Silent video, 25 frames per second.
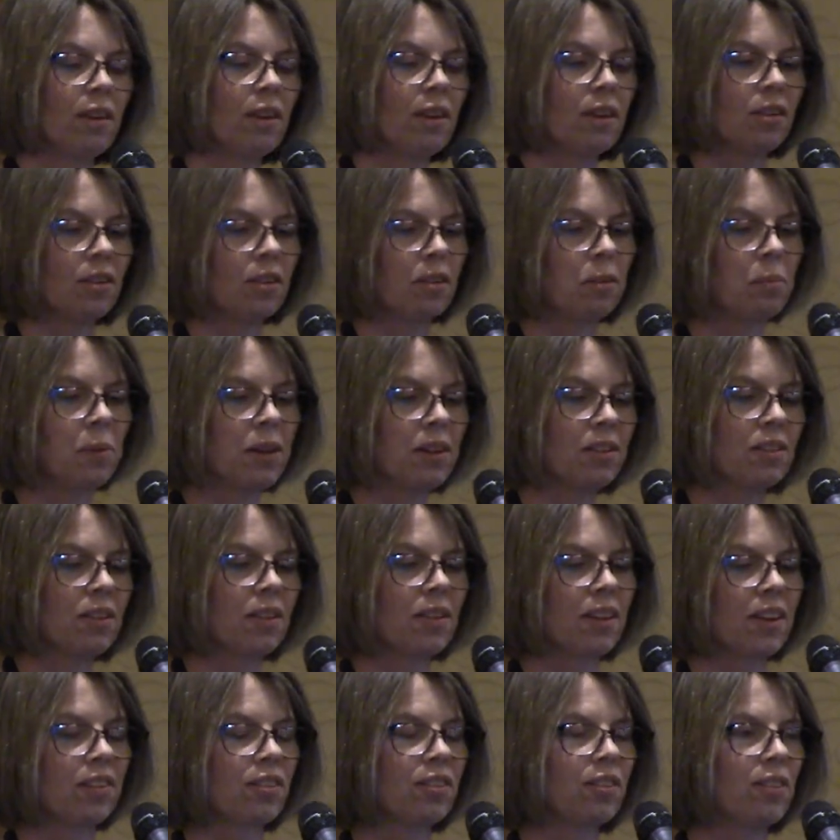
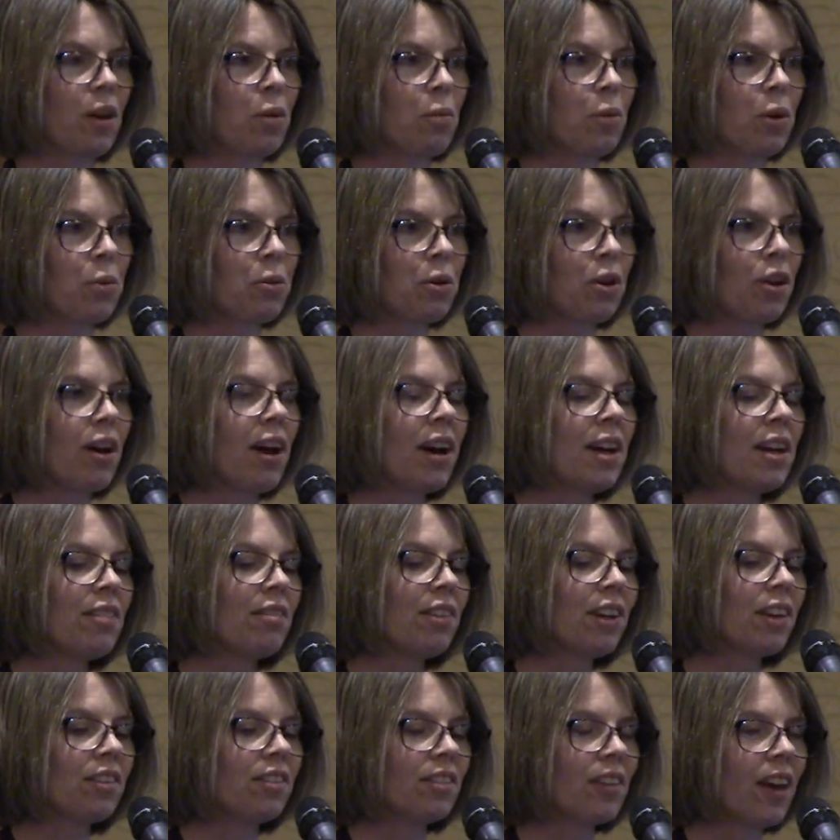this, that we were kind of
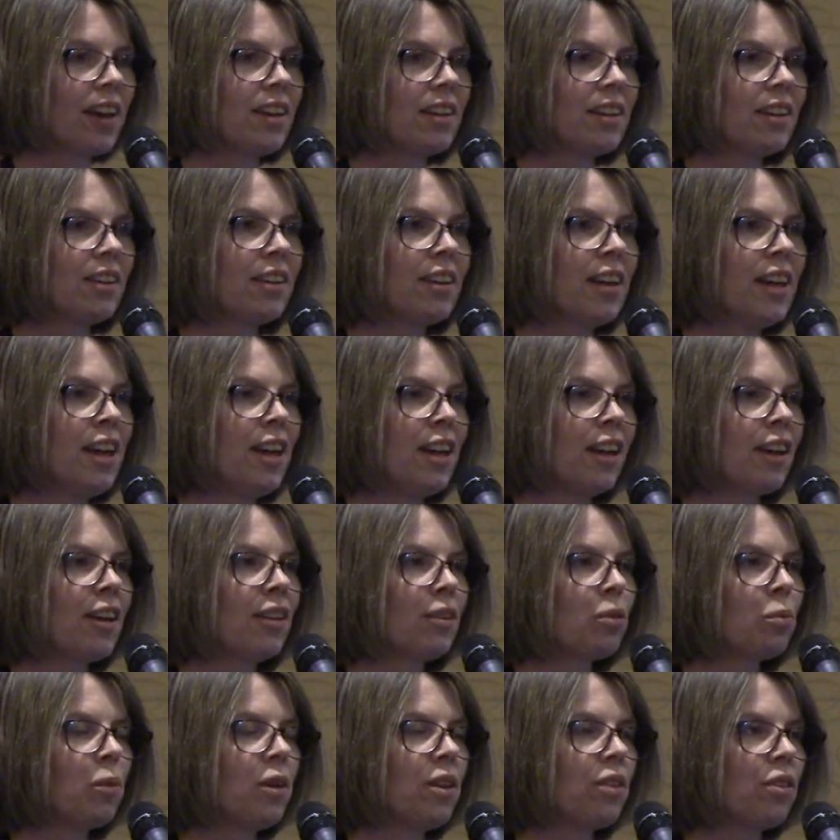excited
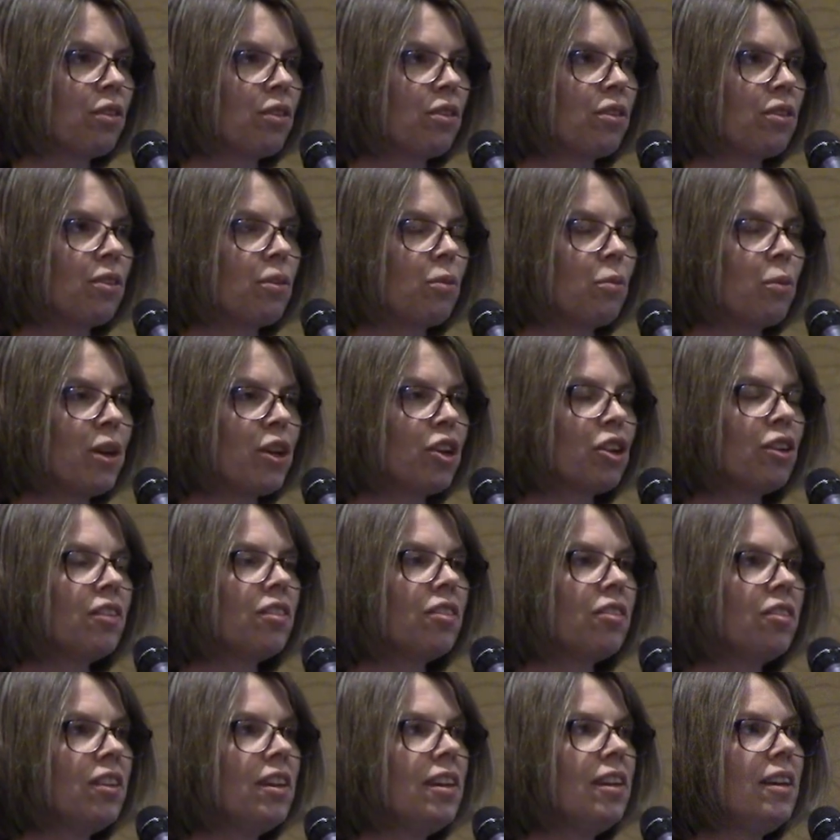because we could
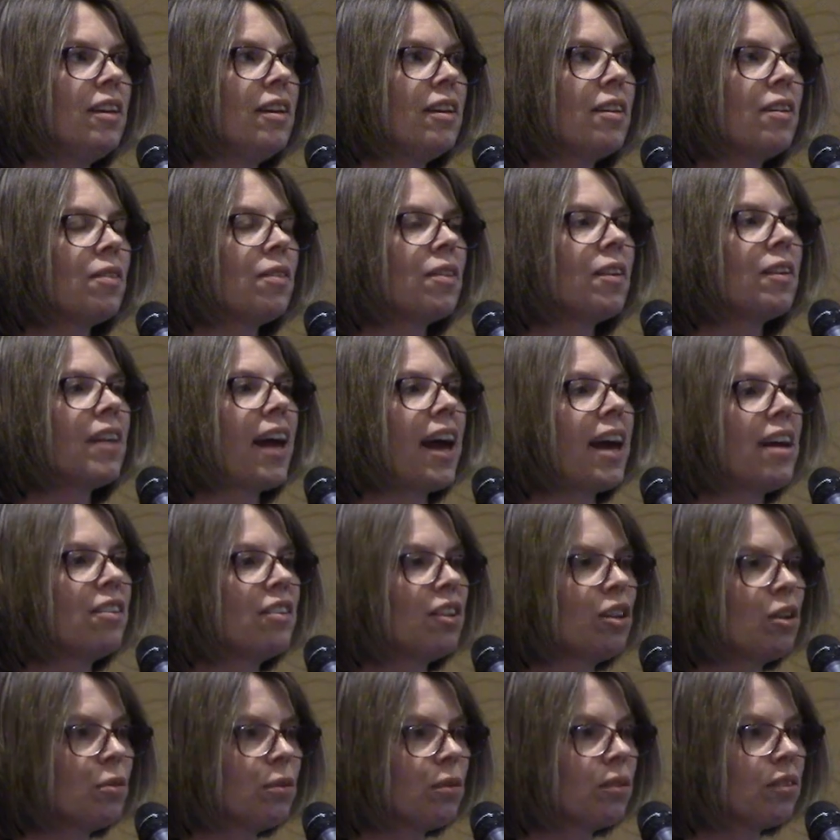see the land
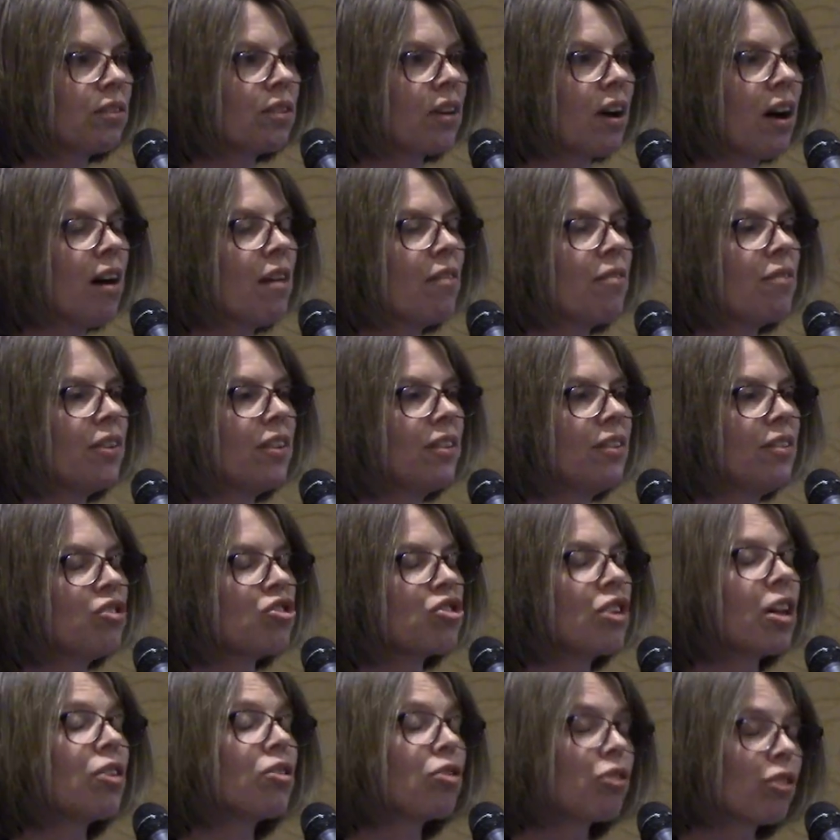use of
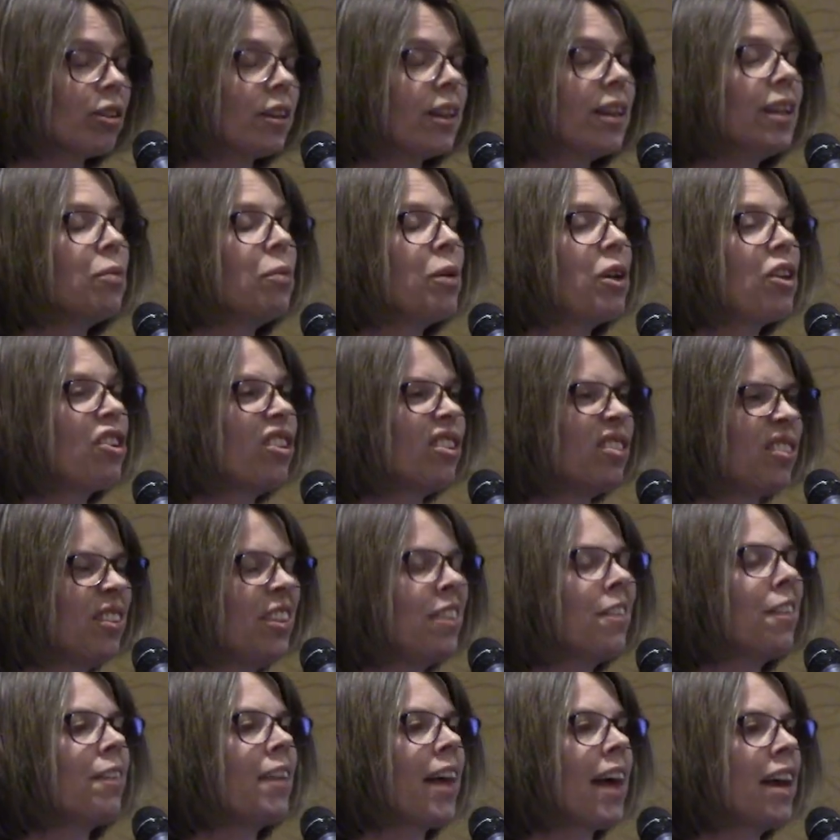we could see
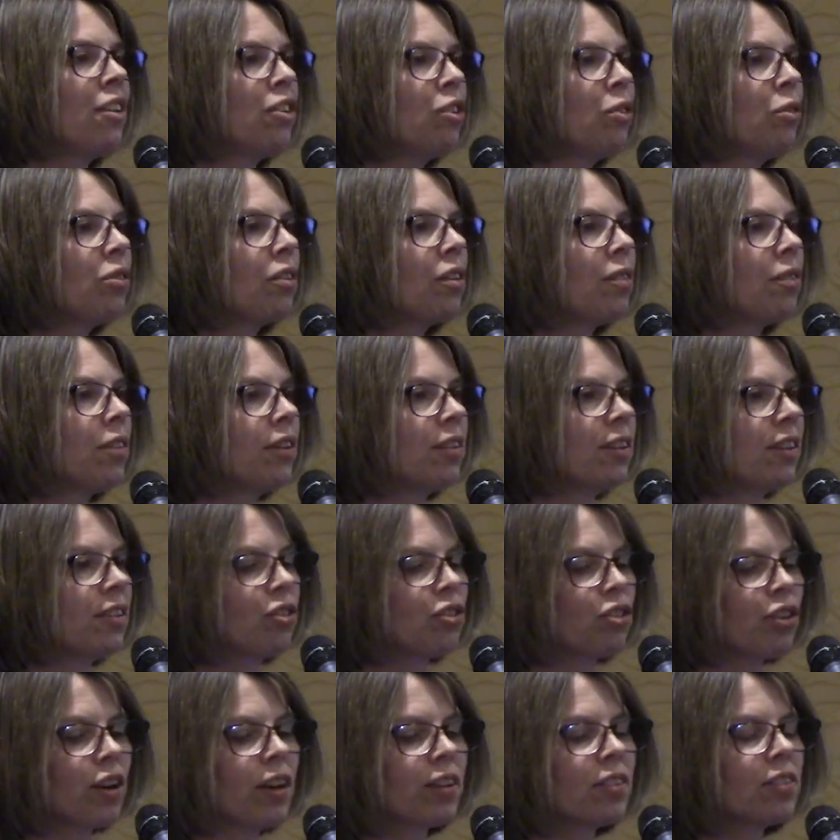the land use of the
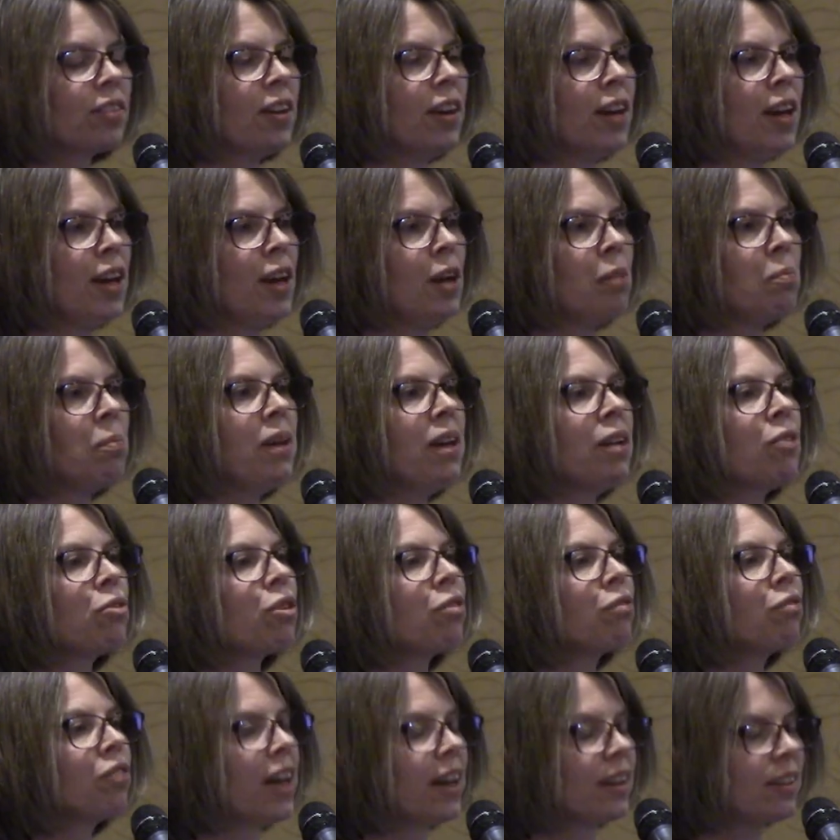districts being
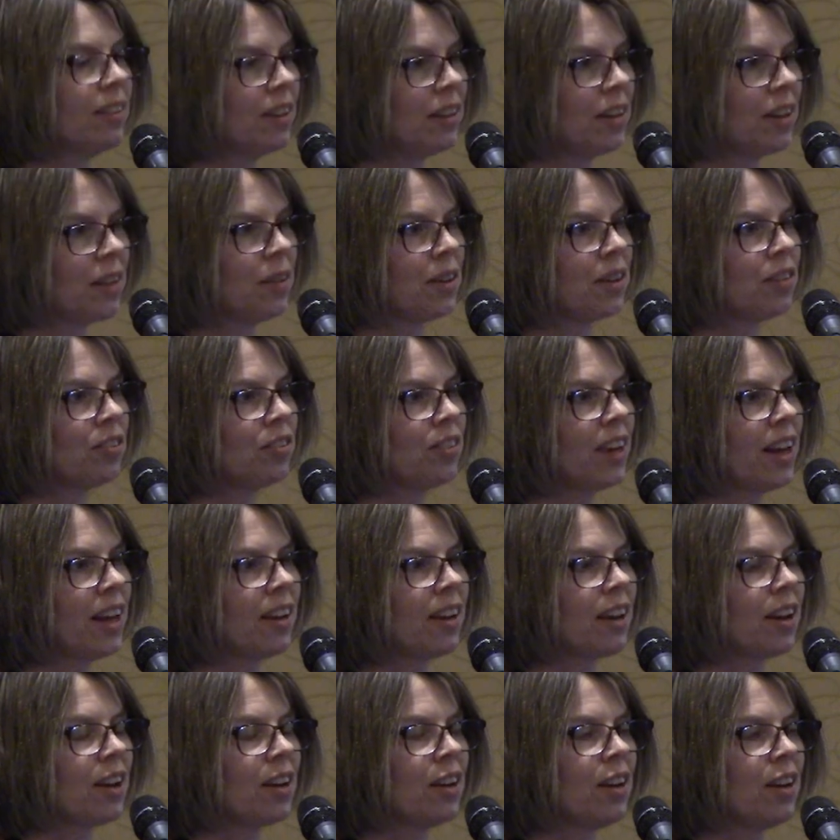reflected in this
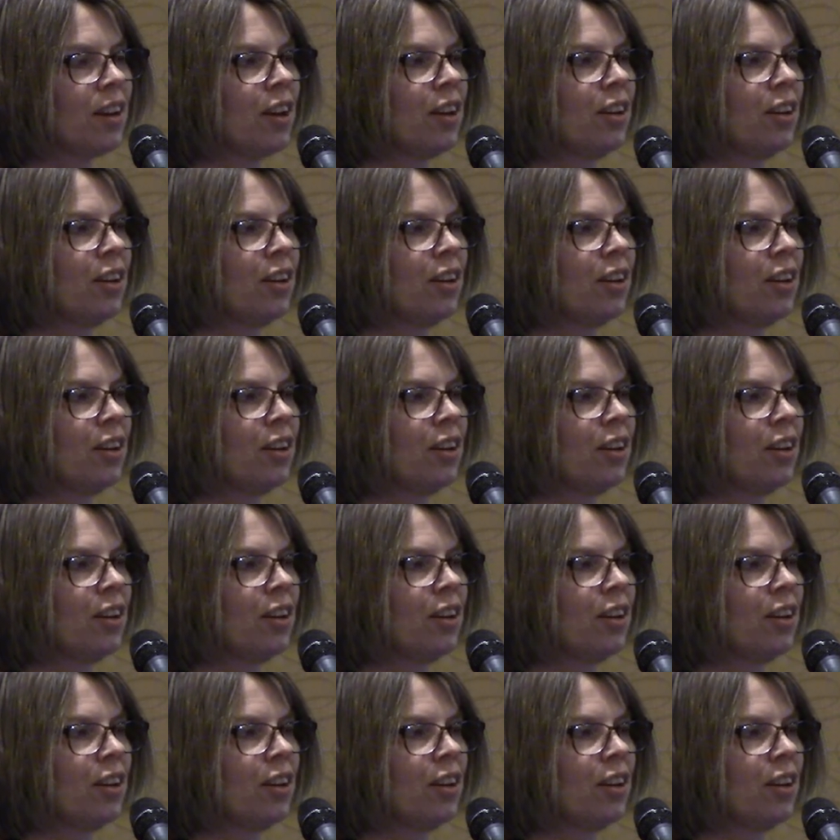data.